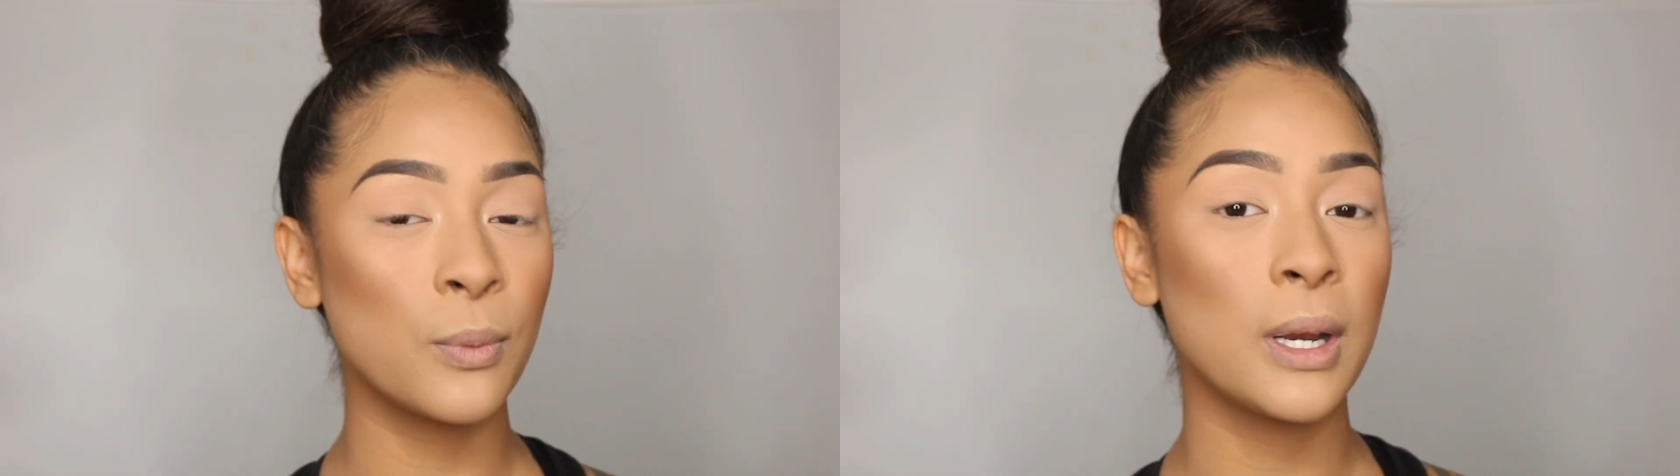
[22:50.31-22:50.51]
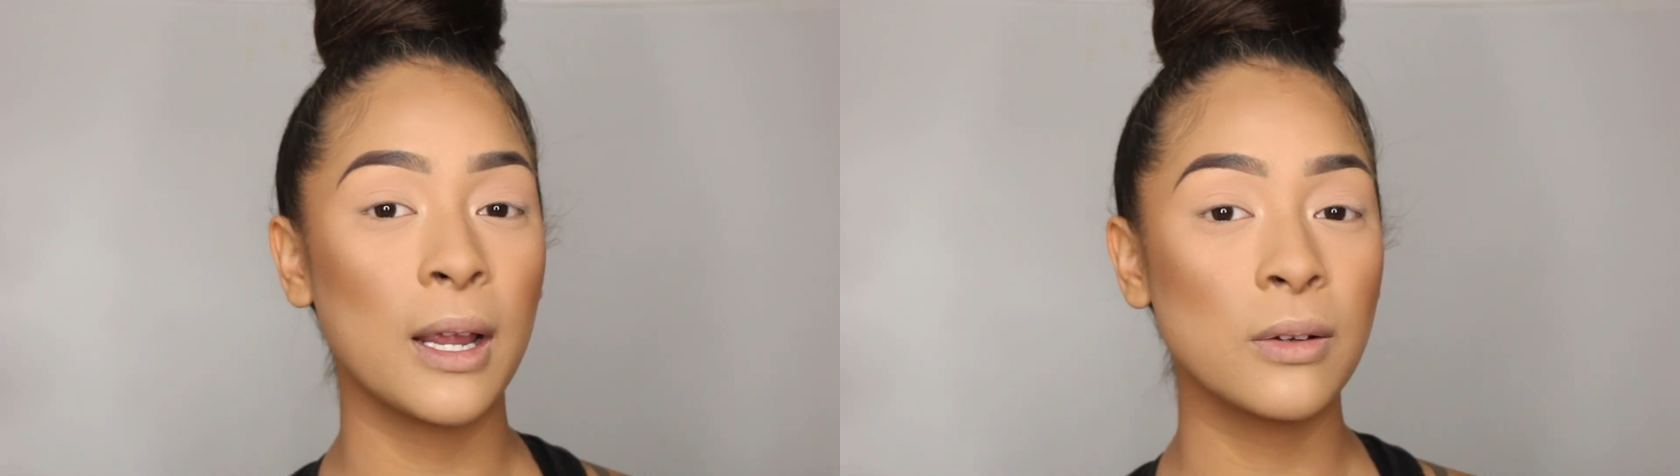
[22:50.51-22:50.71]

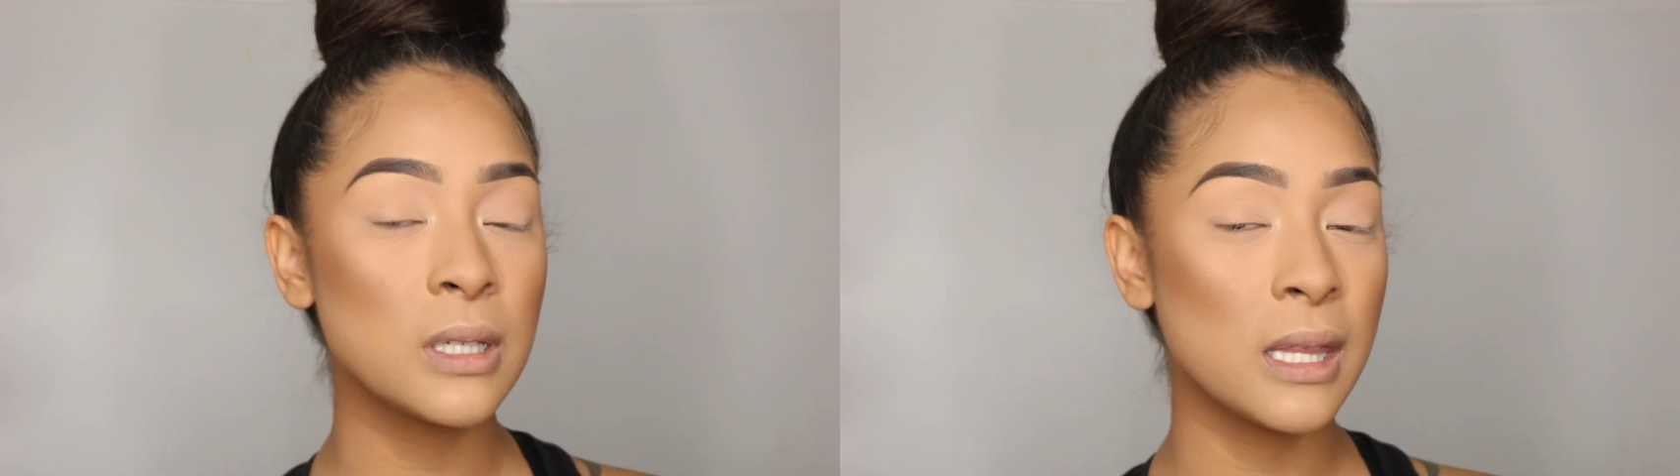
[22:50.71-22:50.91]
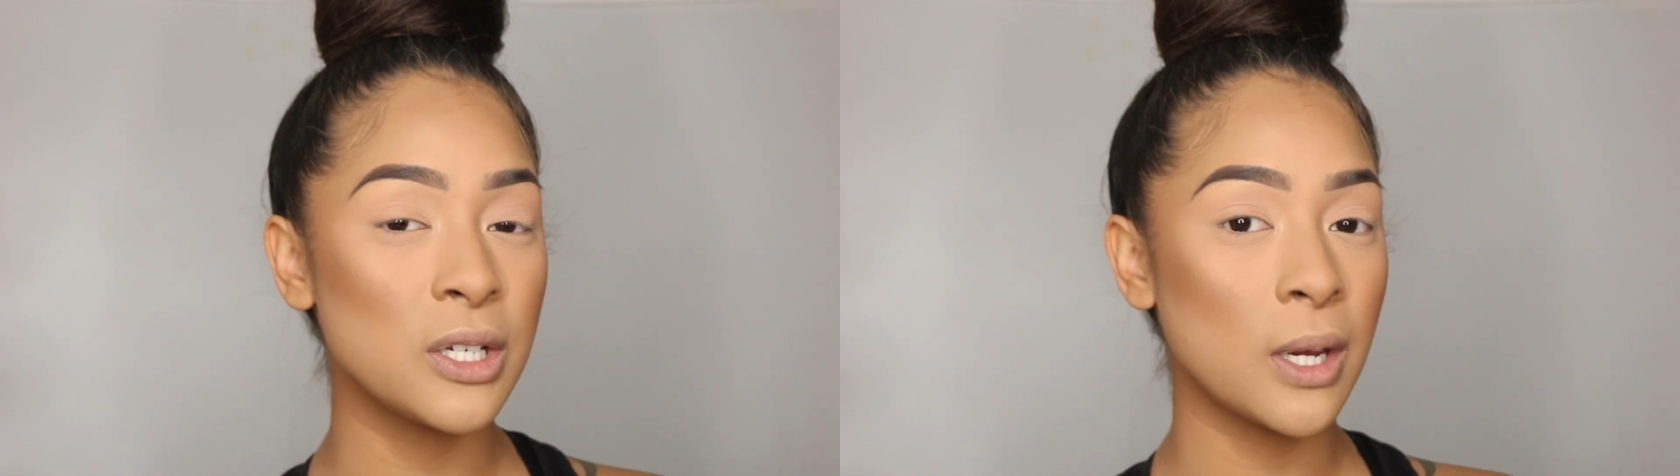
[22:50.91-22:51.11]
when I go
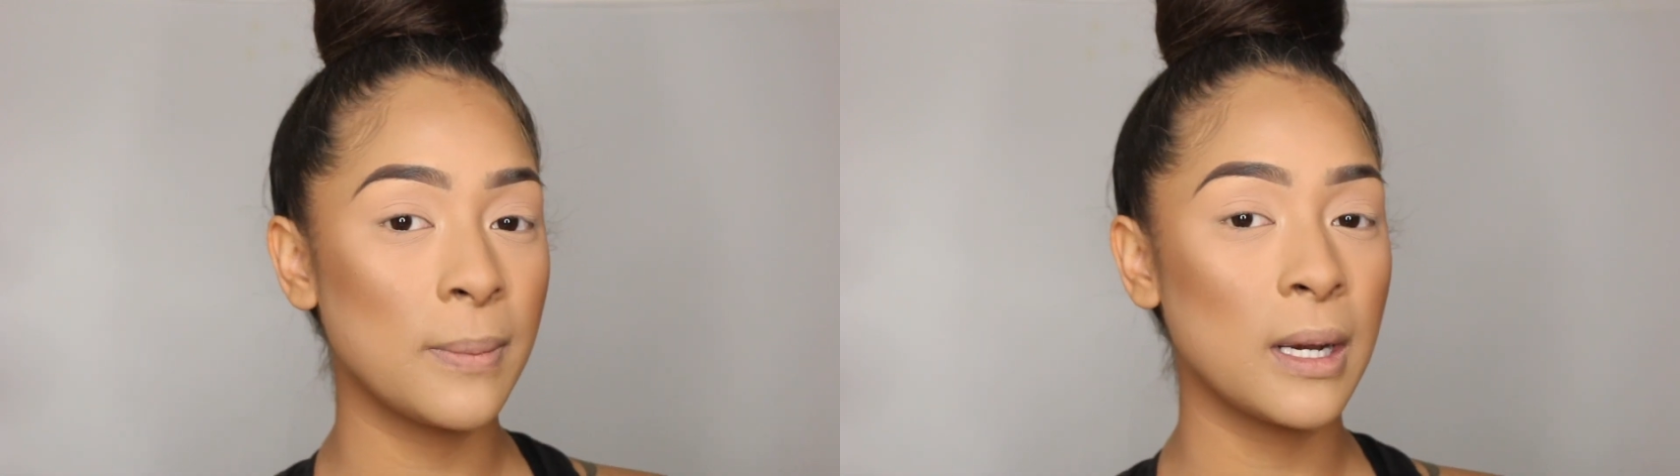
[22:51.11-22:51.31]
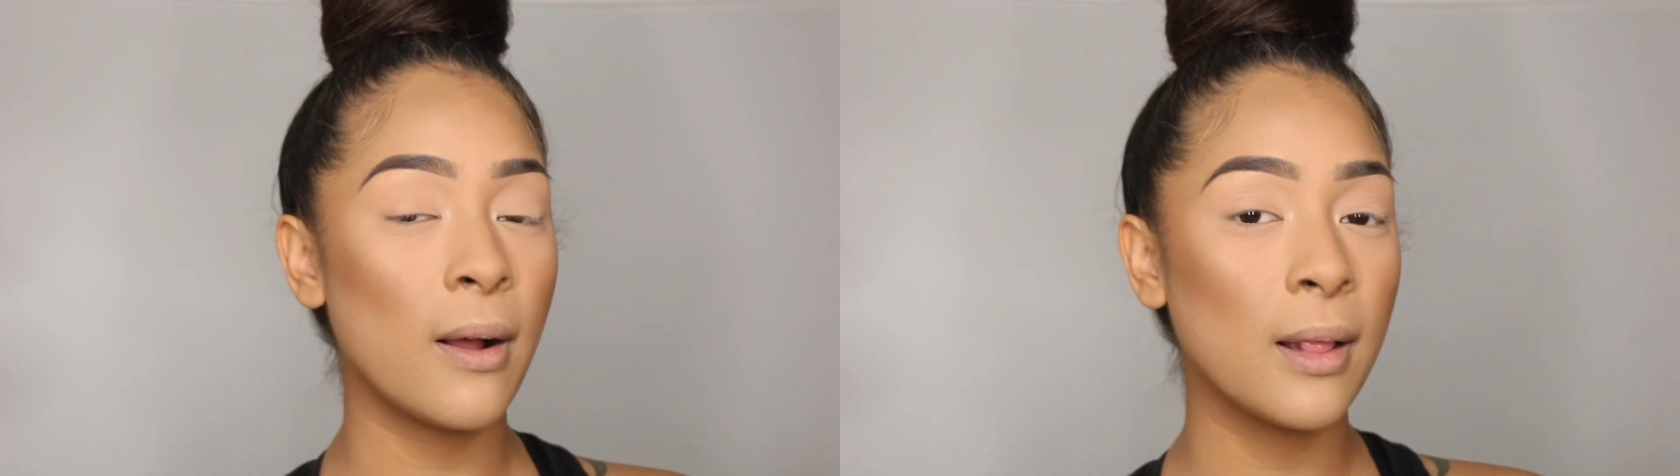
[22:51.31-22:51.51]
to the
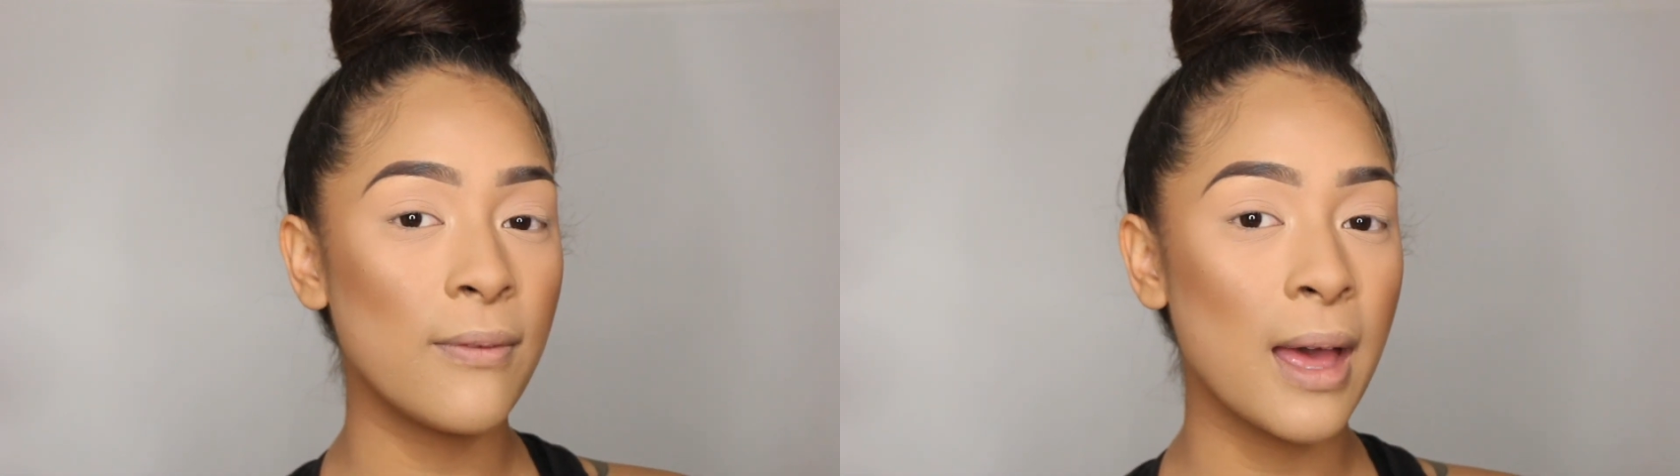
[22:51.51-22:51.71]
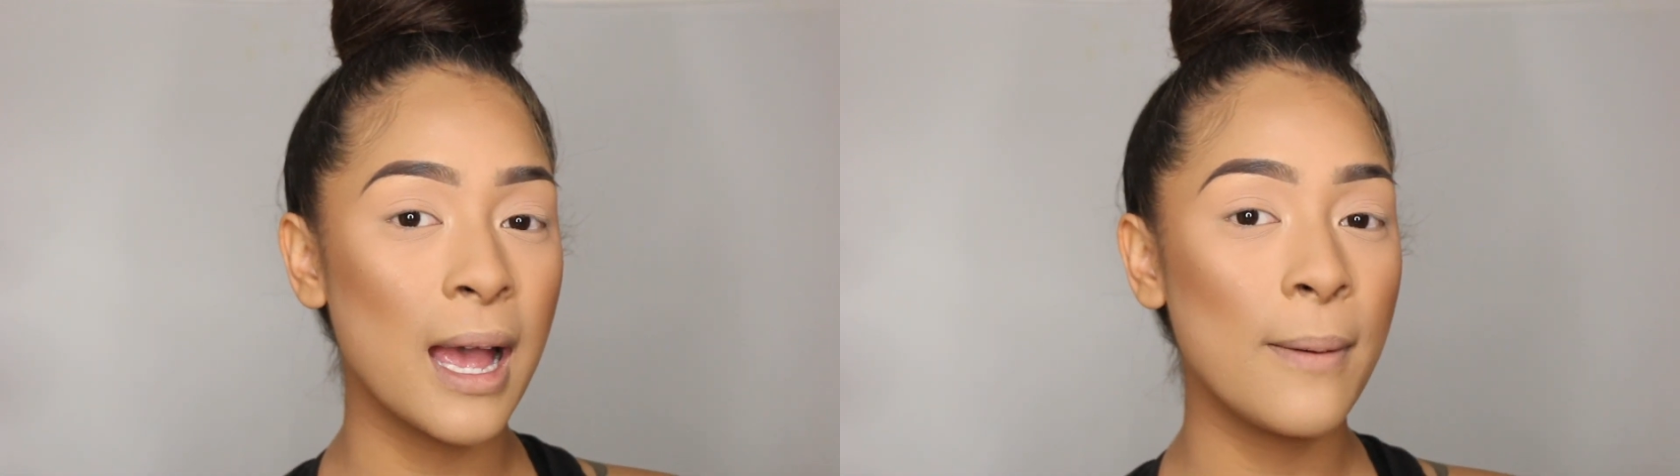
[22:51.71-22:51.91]
gym and all
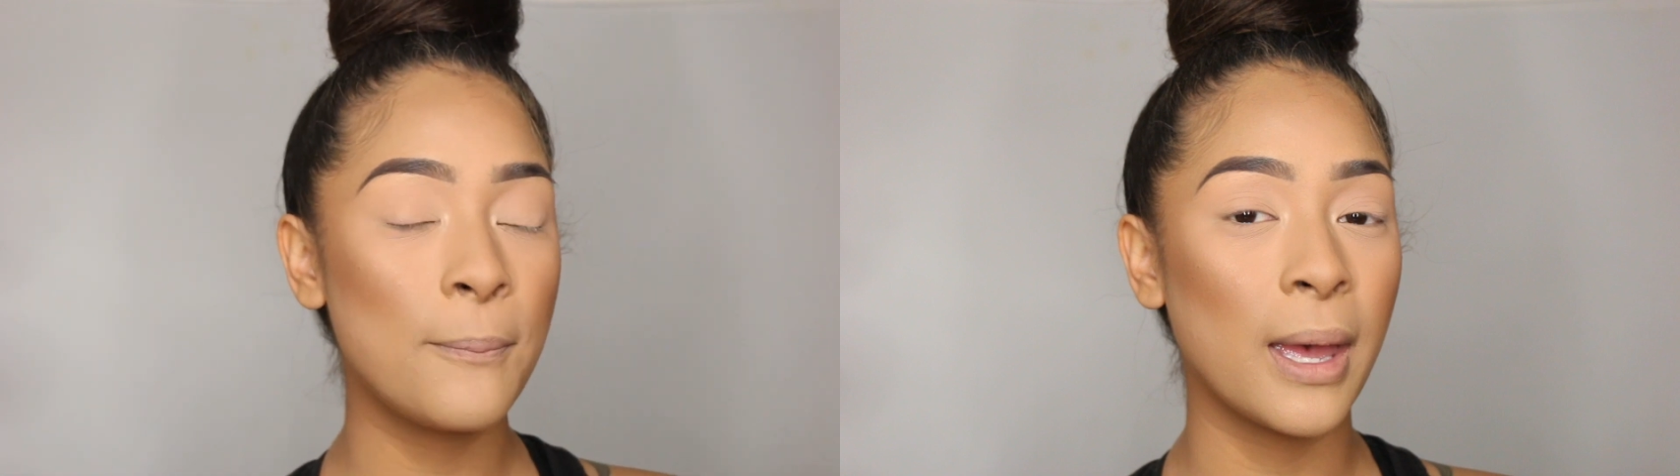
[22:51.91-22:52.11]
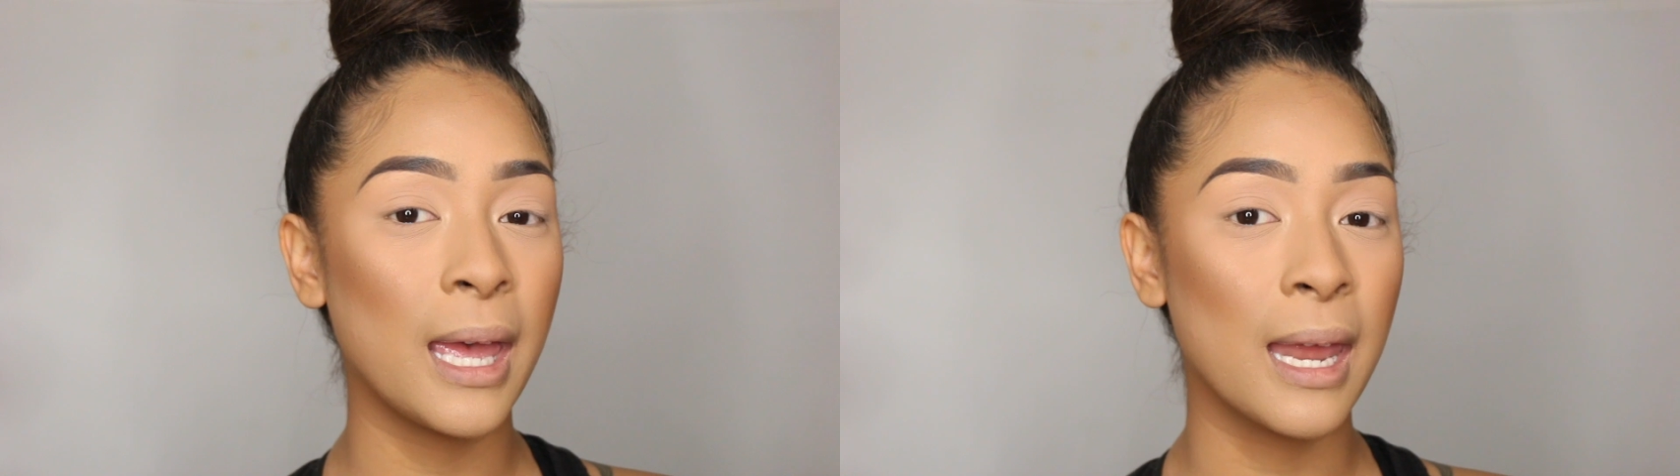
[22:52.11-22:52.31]
of
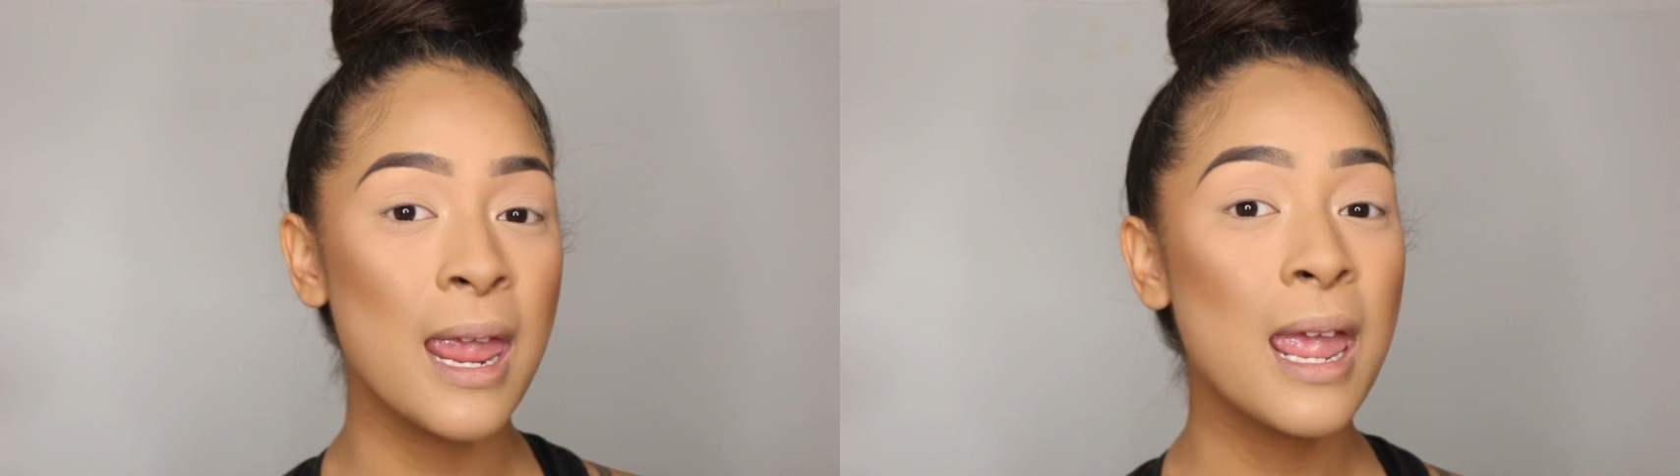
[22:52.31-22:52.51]
that. But